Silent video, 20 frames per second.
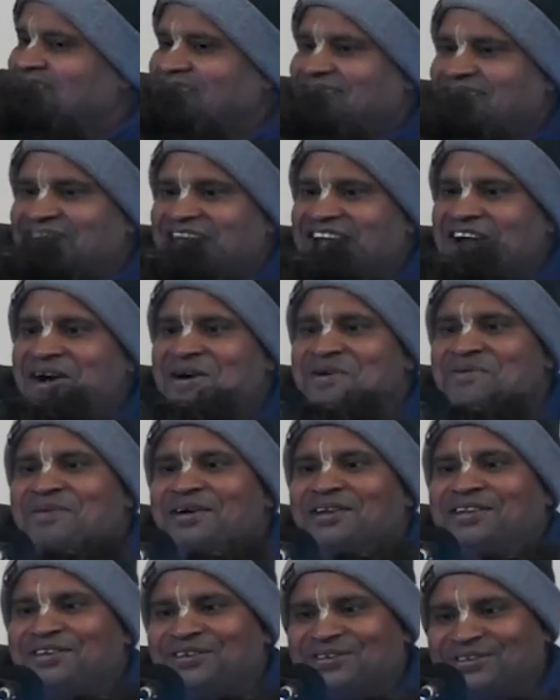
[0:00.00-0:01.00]
written how
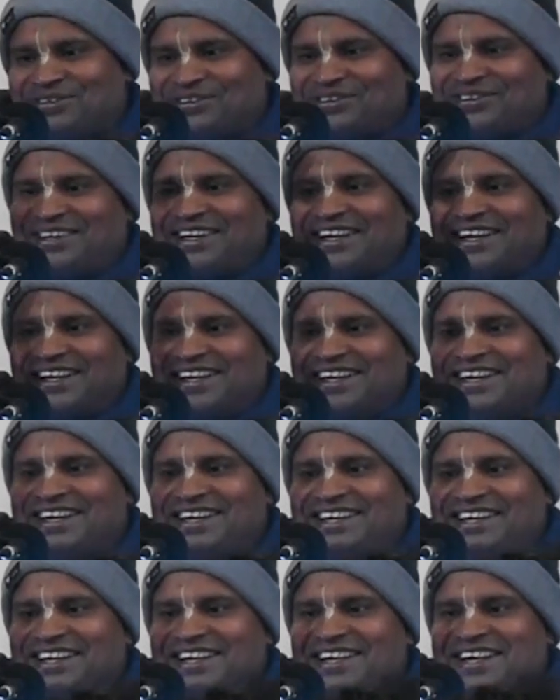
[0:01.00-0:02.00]
much you should
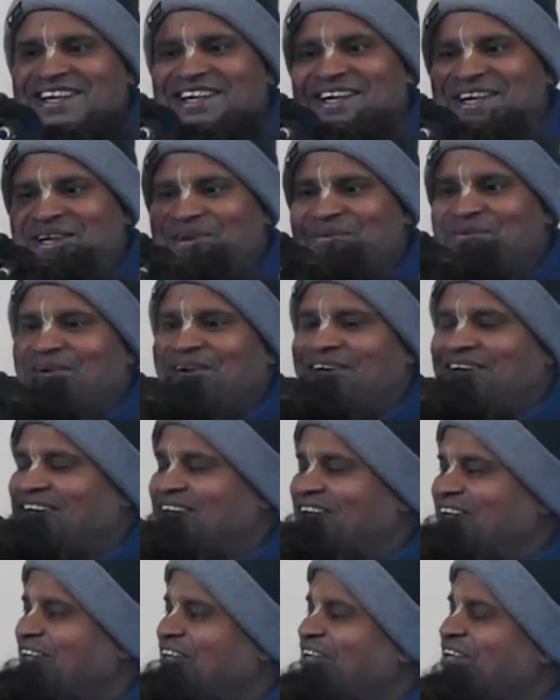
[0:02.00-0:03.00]
eat every
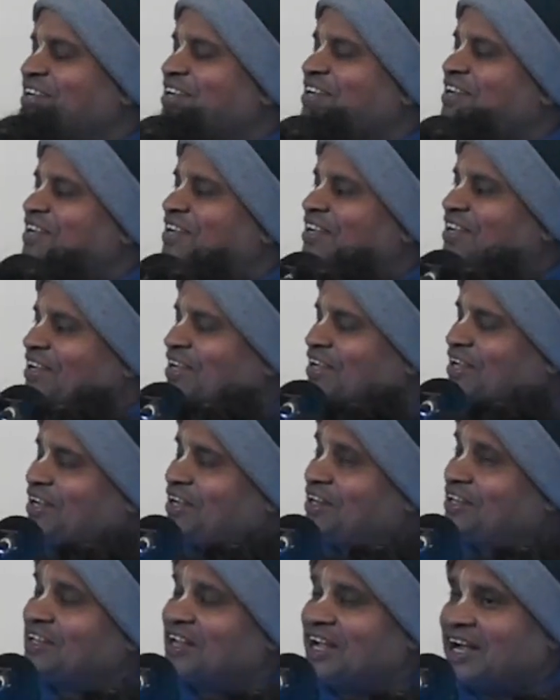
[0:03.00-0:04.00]
day.
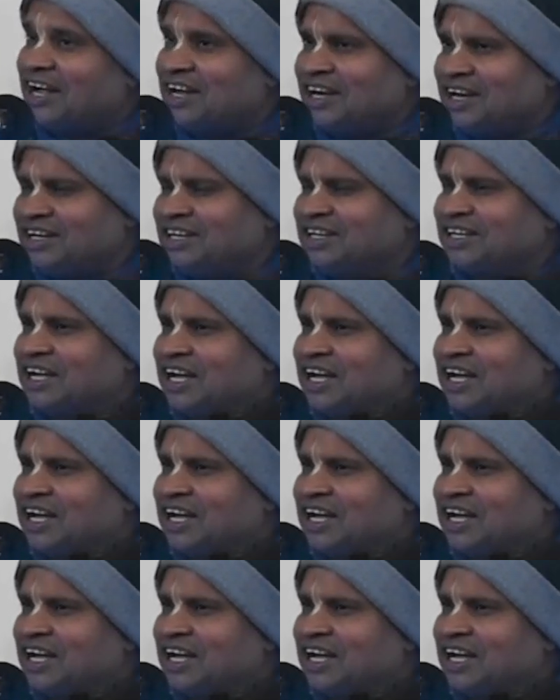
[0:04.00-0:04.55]
In IIT